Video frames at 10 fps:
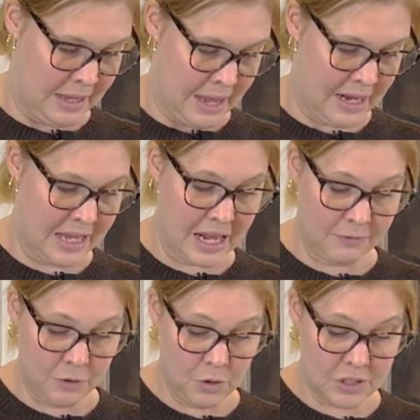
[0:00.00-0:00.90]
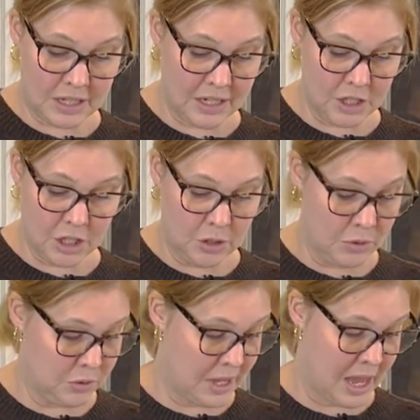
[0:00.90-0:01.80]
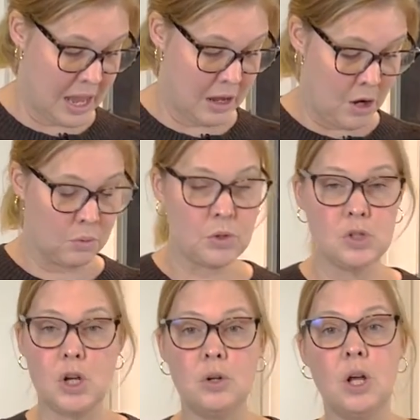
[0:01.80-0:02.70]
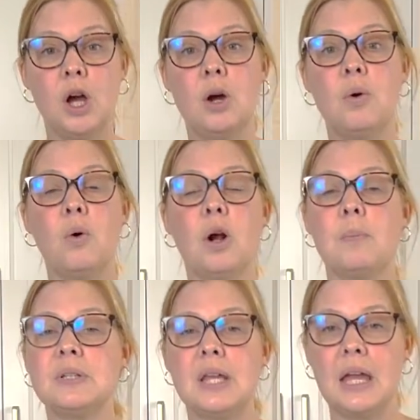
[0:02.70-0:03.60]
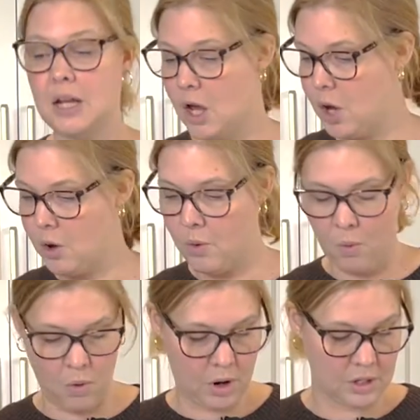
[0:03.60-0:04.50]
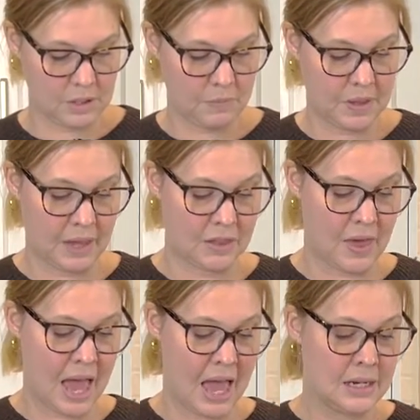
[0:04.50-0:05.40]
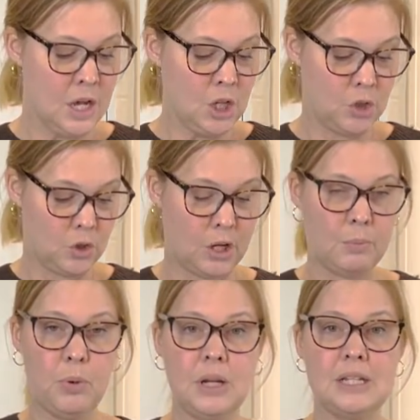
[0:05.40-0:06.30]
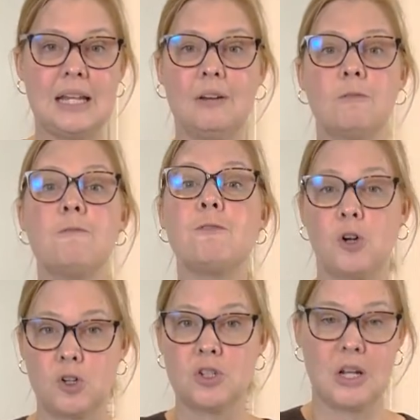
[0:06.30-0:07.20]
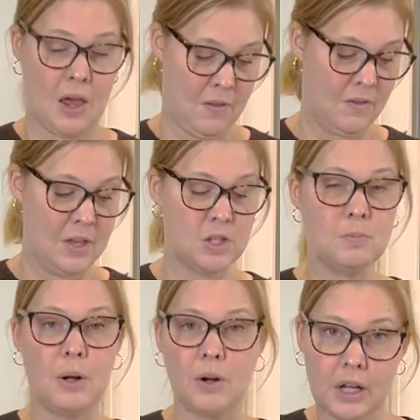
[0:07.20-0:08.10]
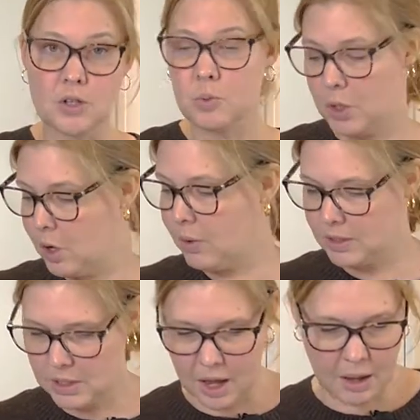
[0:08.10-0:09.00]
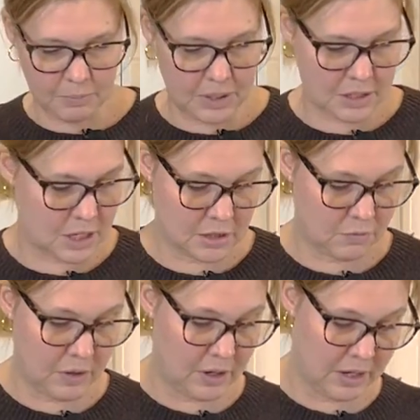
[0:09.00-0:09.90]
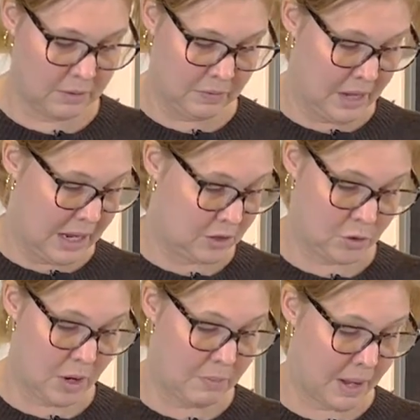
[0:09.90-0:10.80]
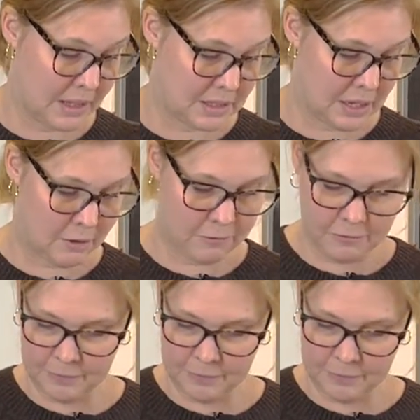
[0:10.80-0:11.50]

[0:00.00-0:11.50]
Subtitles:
And again, if you decide to use a risotto or a potato or something like that, you're gonna put it down first, and then the asparagus would go on top. But it's great by itself.